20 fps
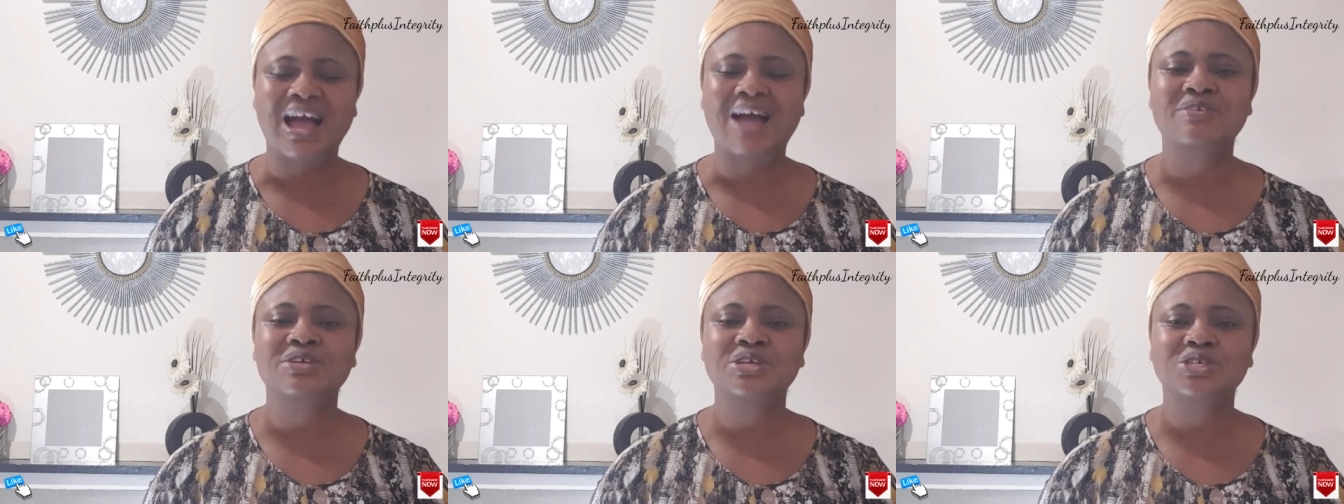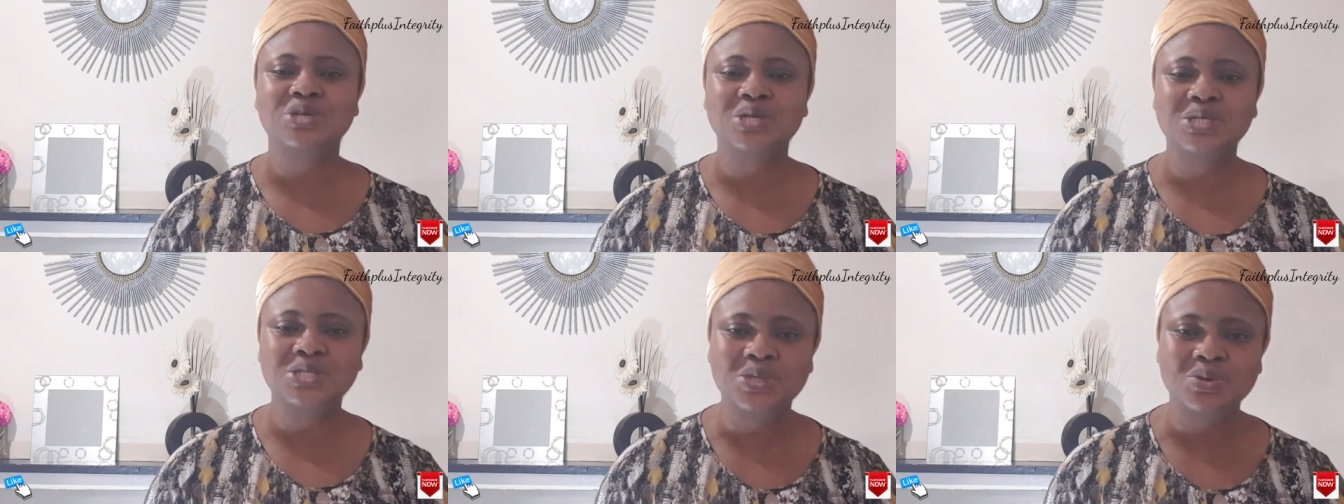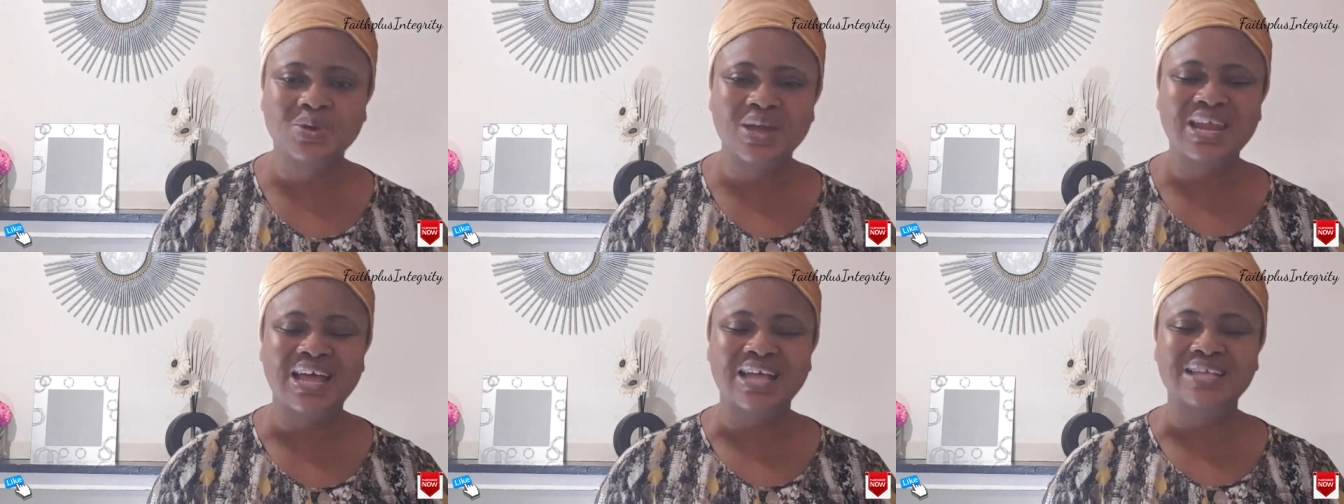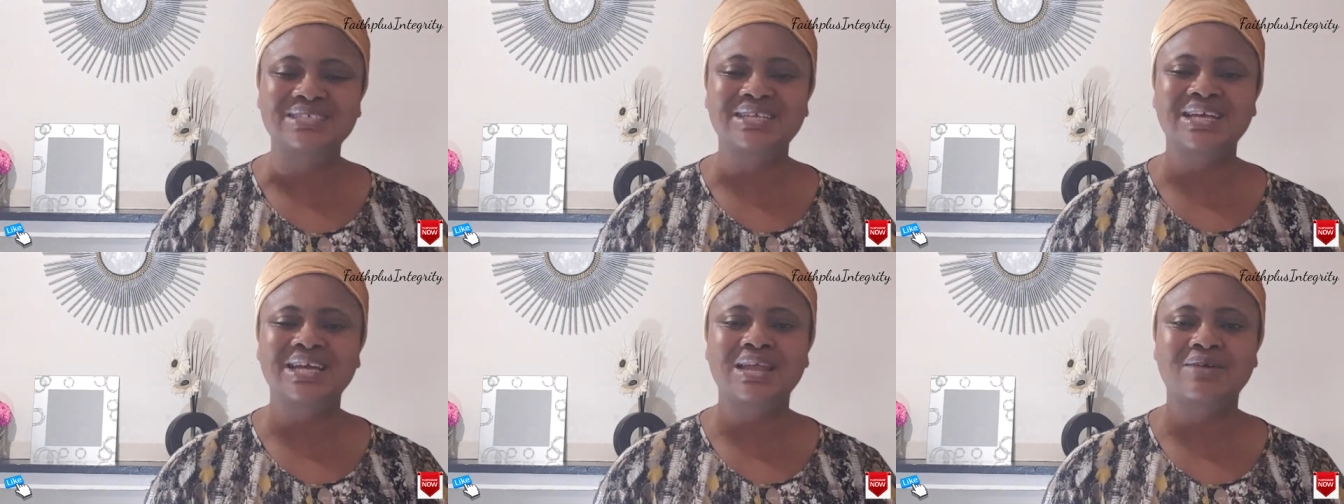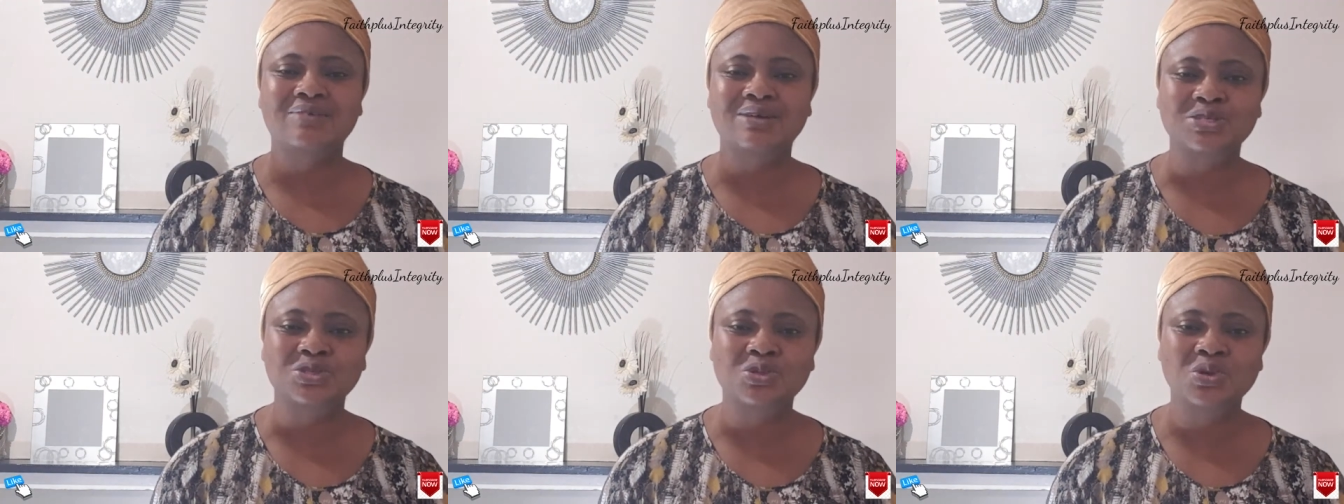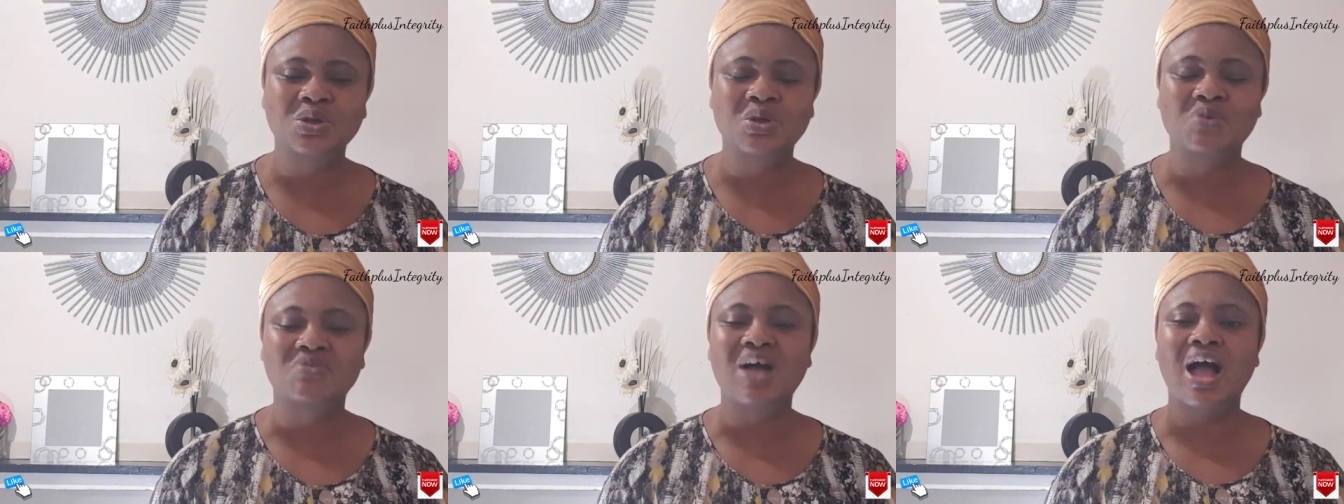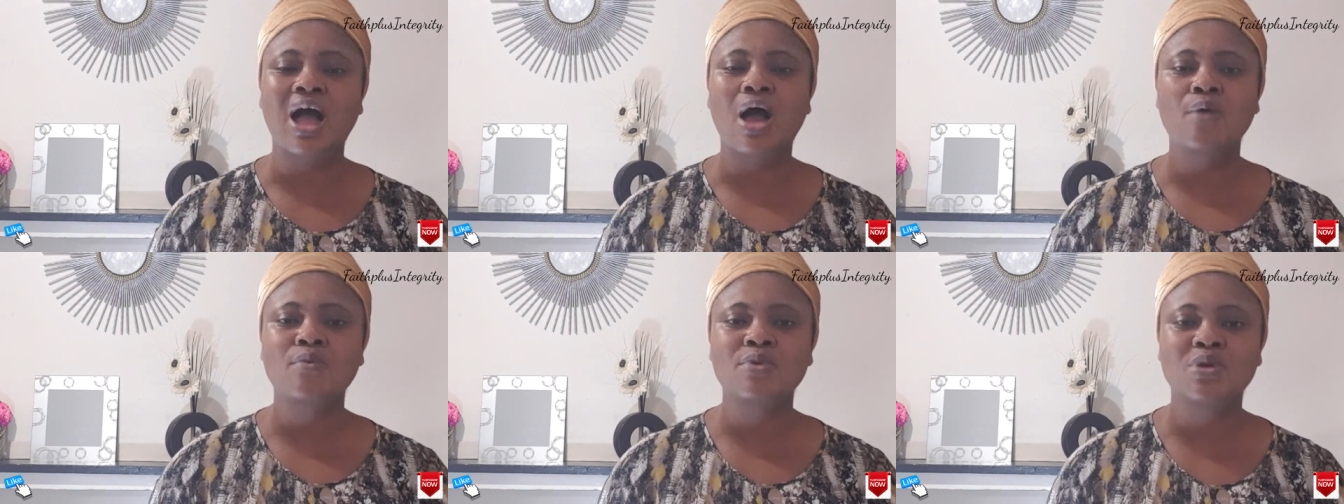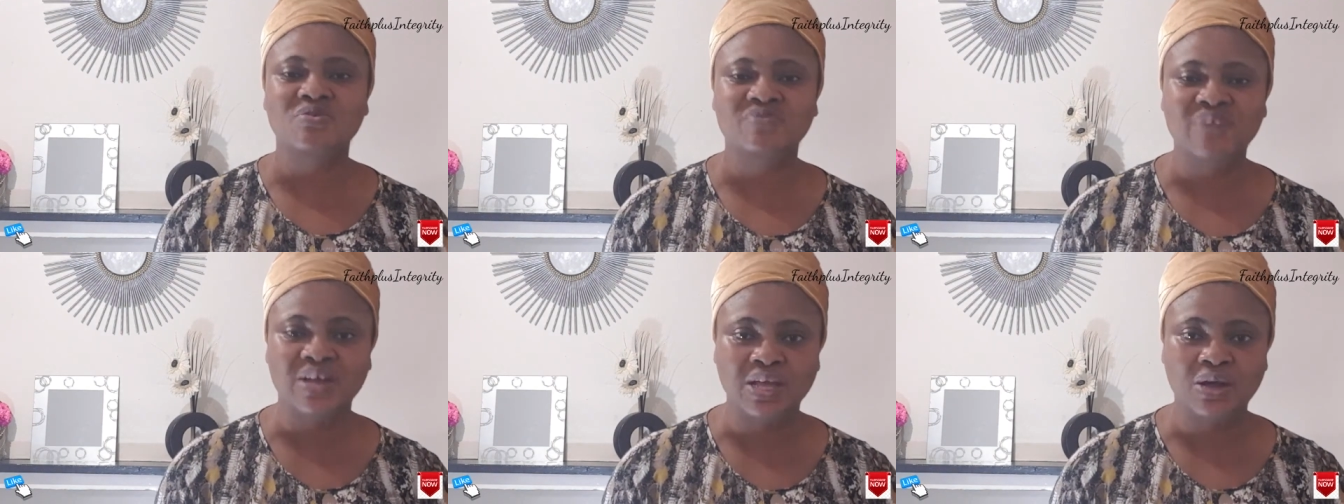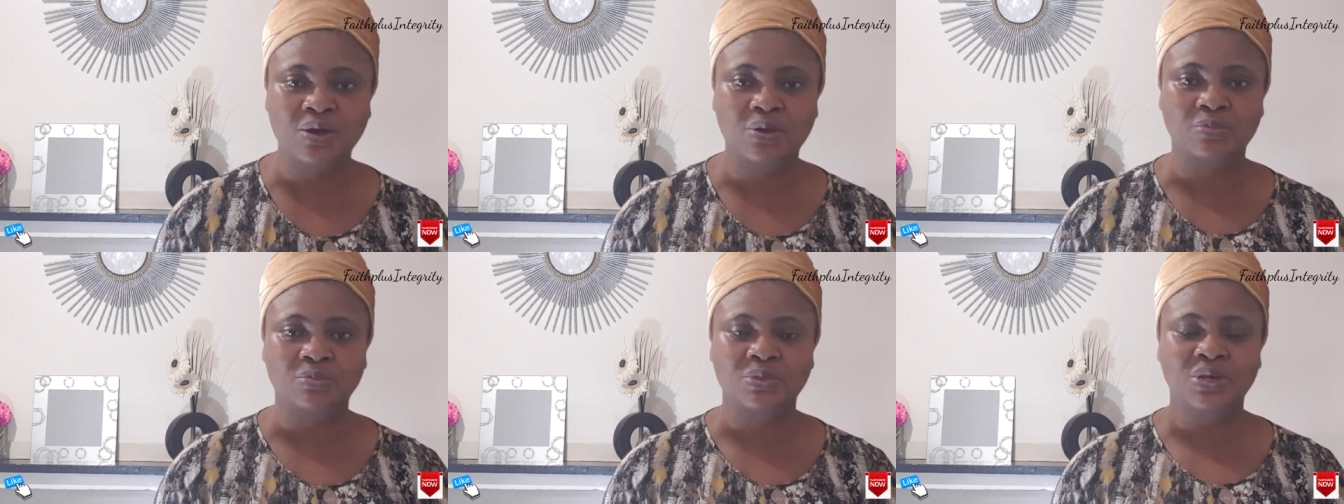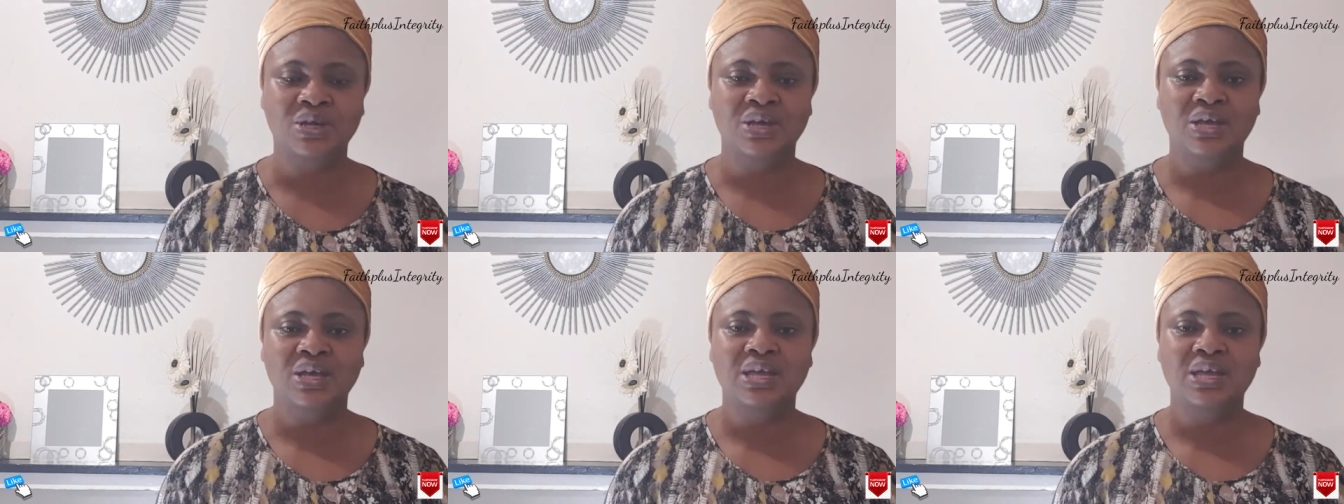and rejoice together and tell our story of how we overcome.